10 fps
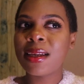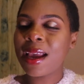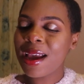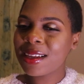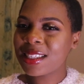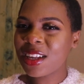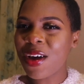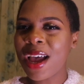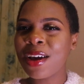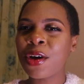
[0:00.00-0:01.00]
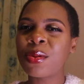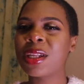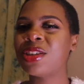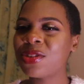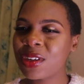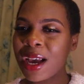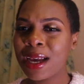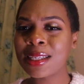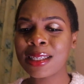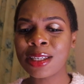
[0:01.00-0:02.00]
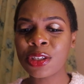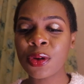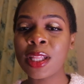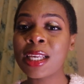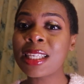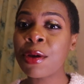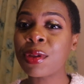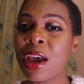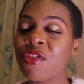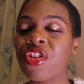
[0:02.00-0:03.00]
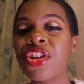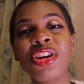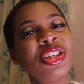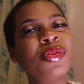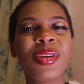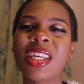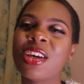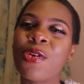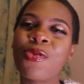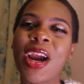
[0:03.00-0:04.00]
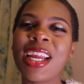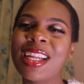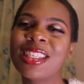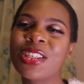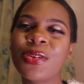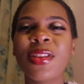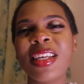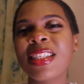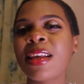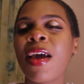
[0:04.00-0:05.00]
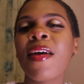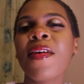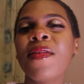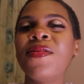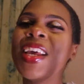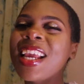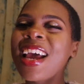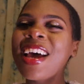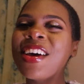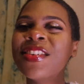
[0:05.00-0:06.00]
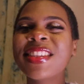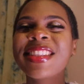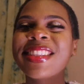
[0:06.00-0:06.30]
yeah, so I hope that you guys enjoy this, and without further ado, we can go right into this video.